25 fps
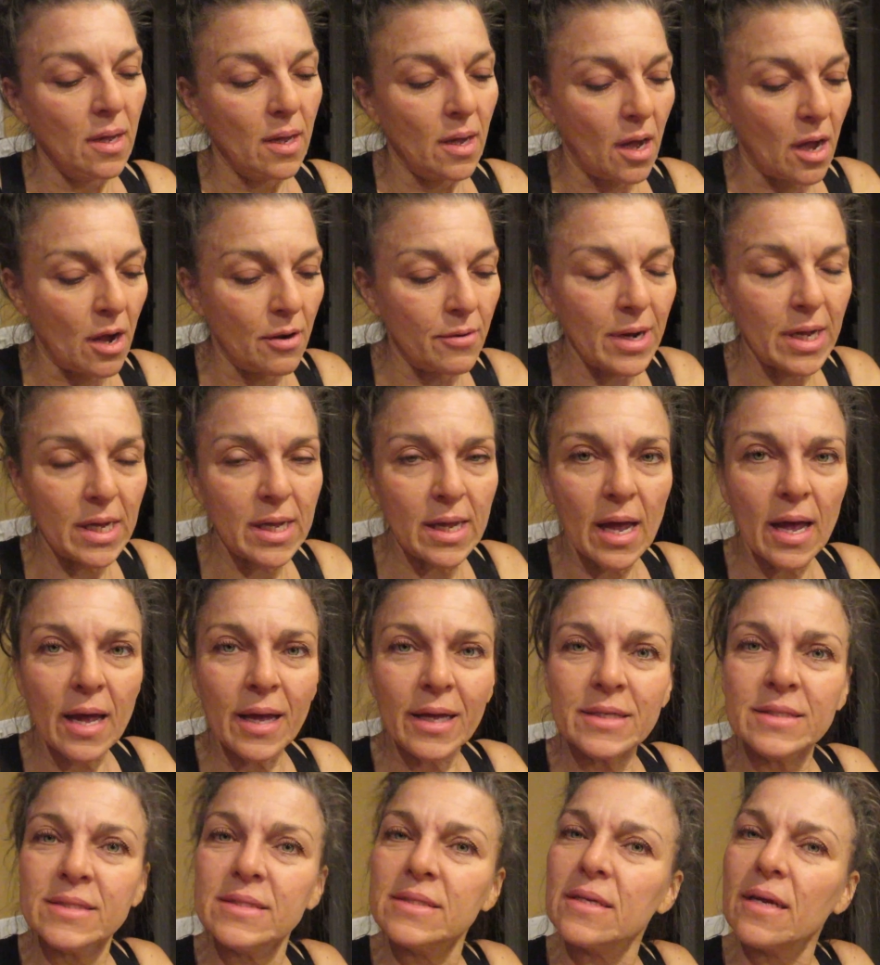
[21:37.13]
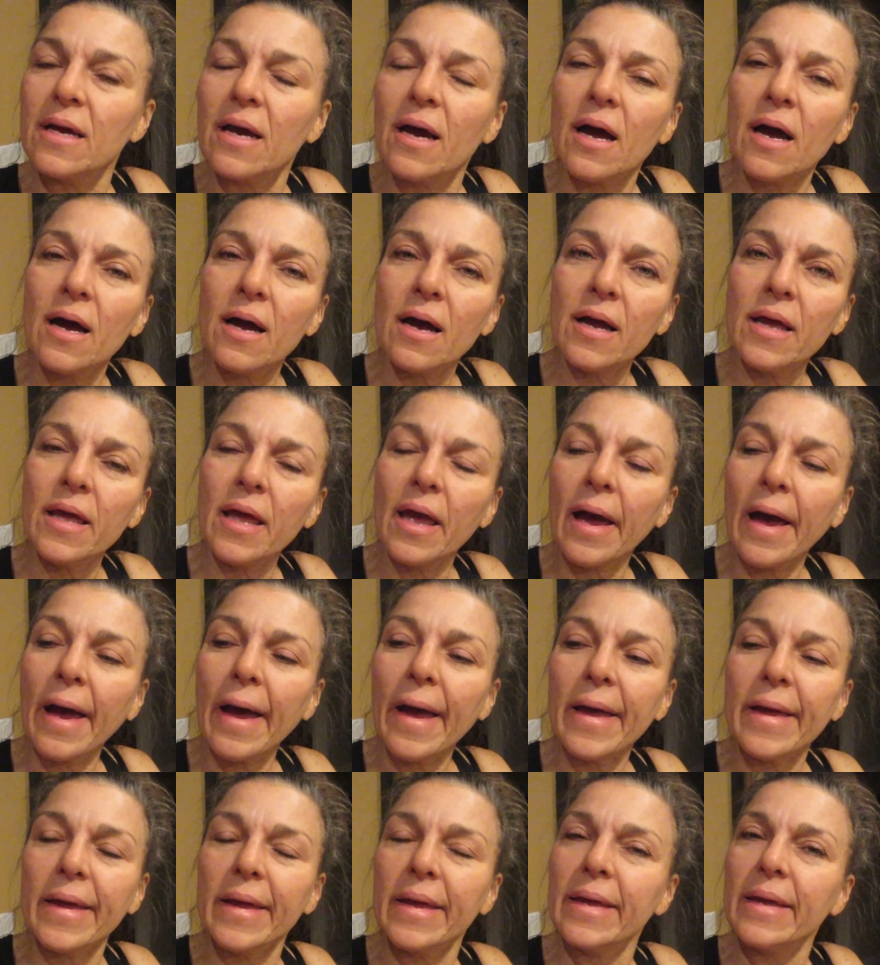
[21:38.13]
All right, guys,
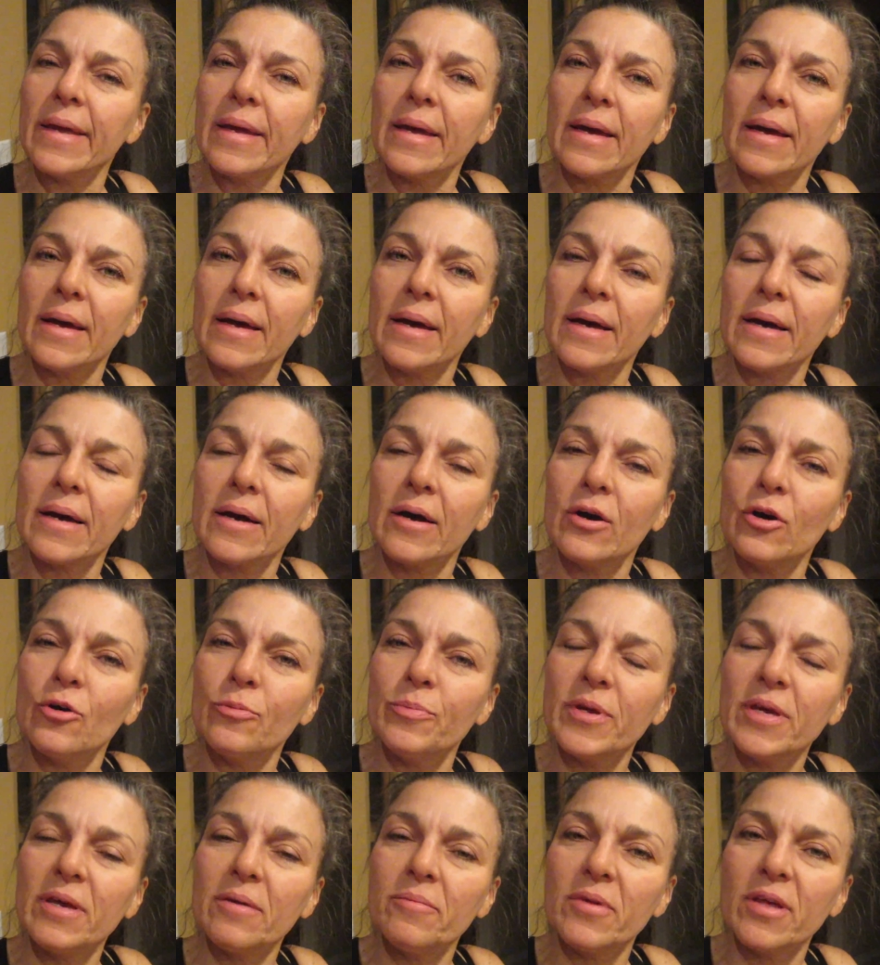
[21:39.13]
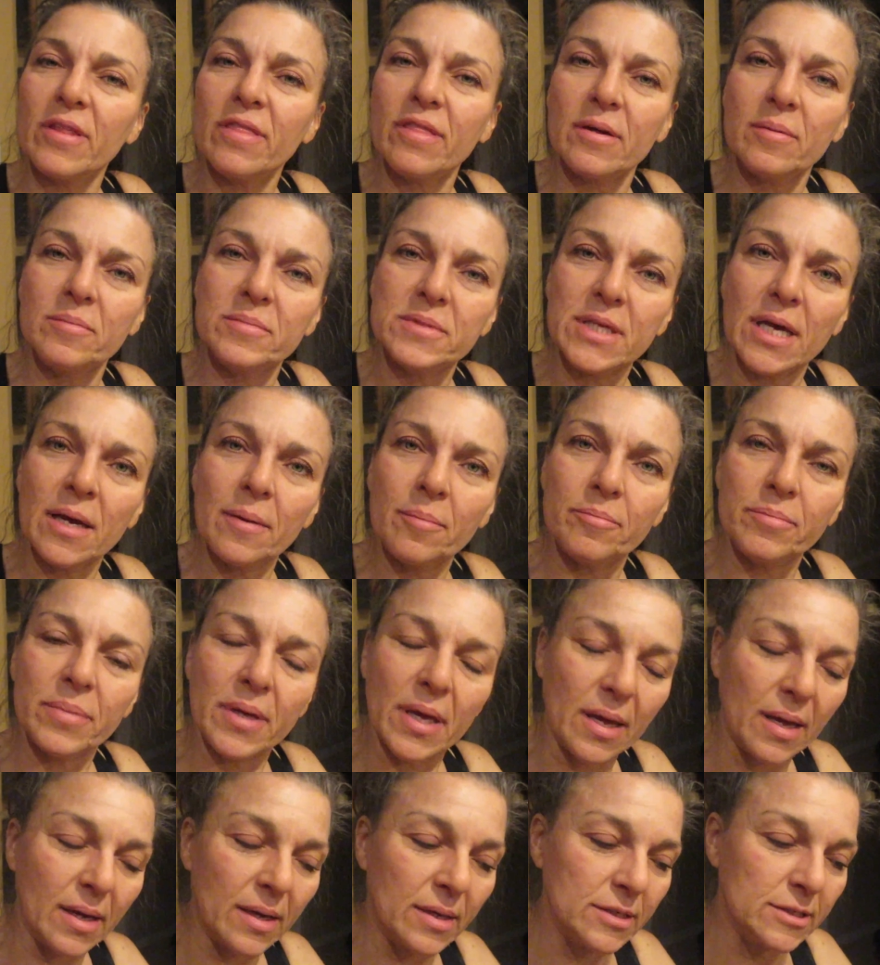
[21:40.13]
I hope you give me a thumbs up
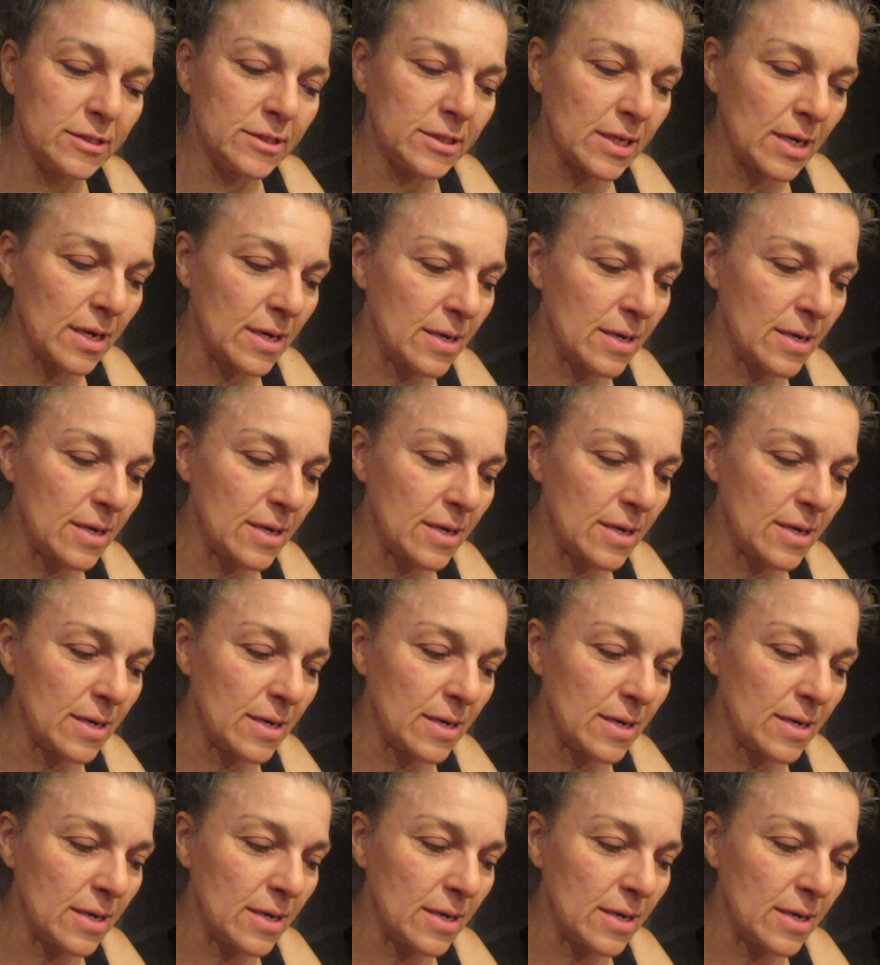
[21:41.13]
and